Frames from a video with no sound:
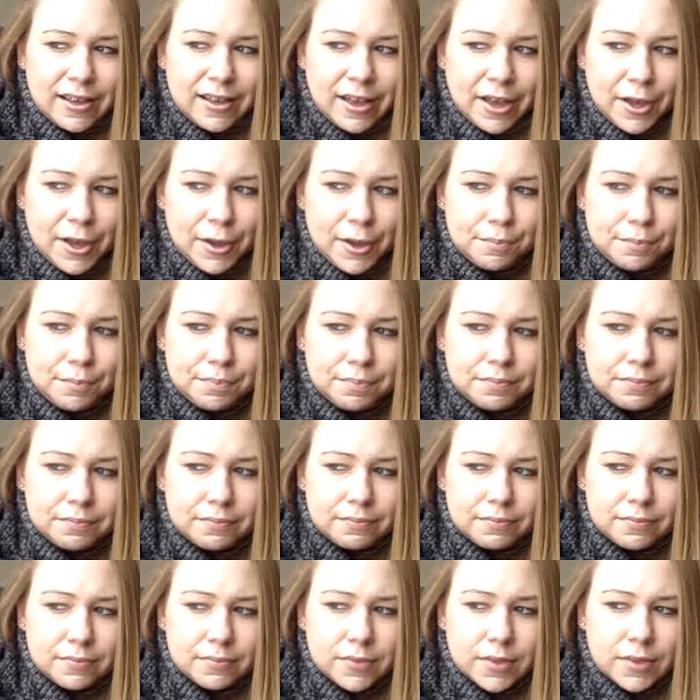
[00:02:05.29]
I
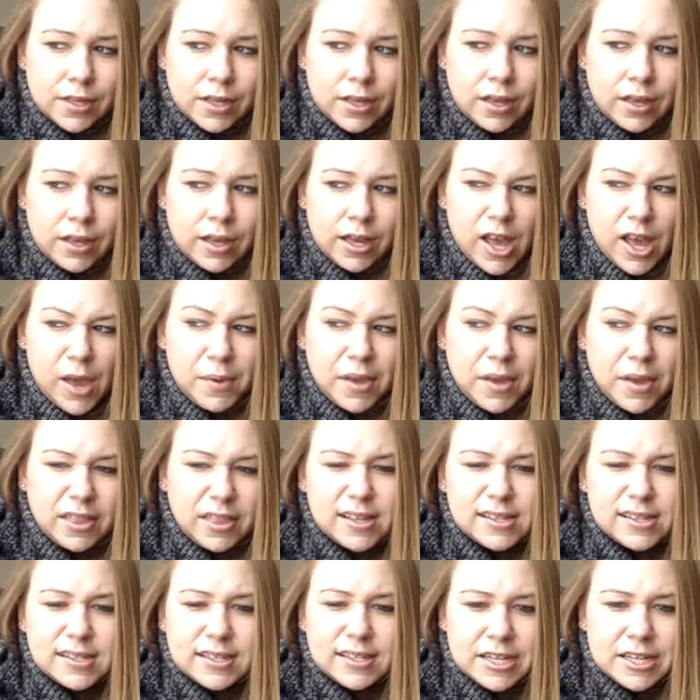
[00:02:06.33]
mean,
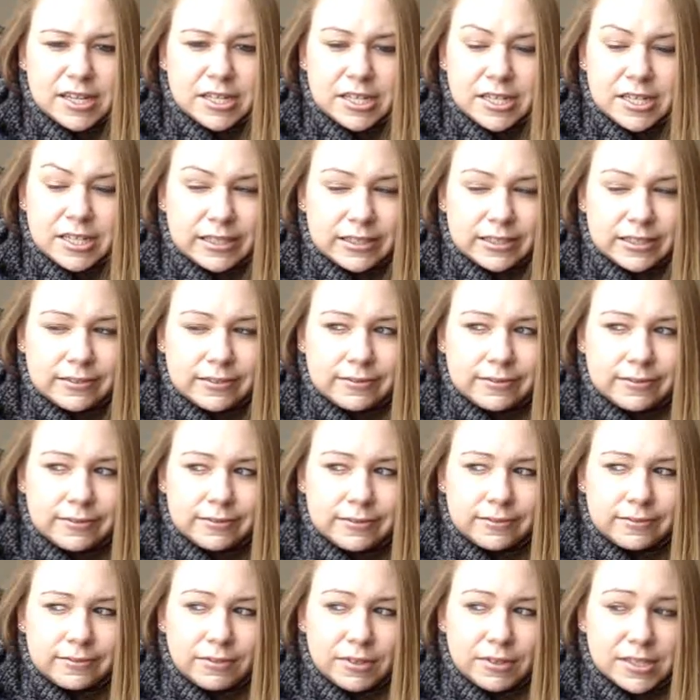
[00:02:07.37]
this lady
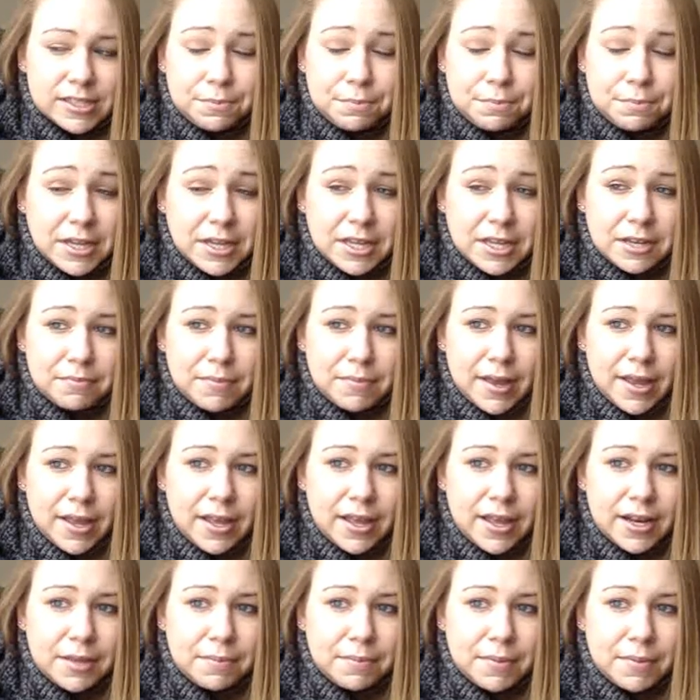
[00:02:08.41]
wasn't mean by
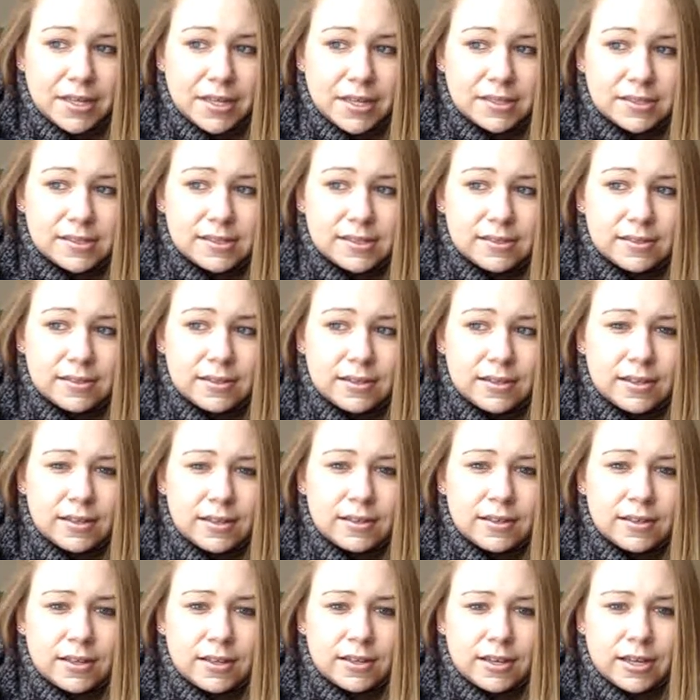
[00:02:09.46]
any means.
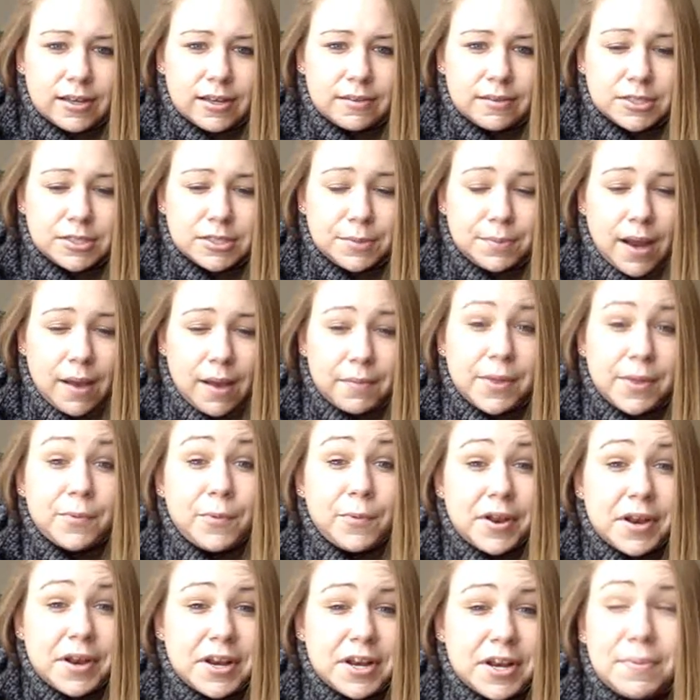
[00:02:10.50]
She probably
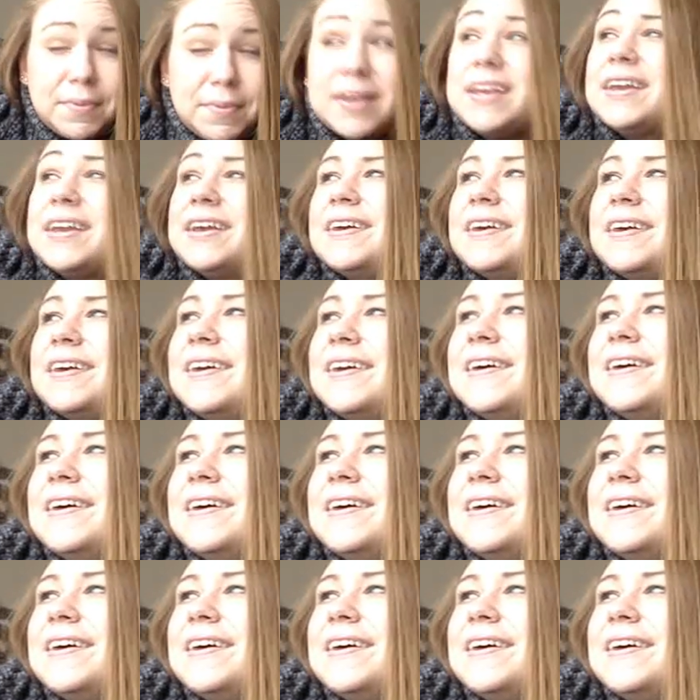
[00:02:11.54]
wanted to be.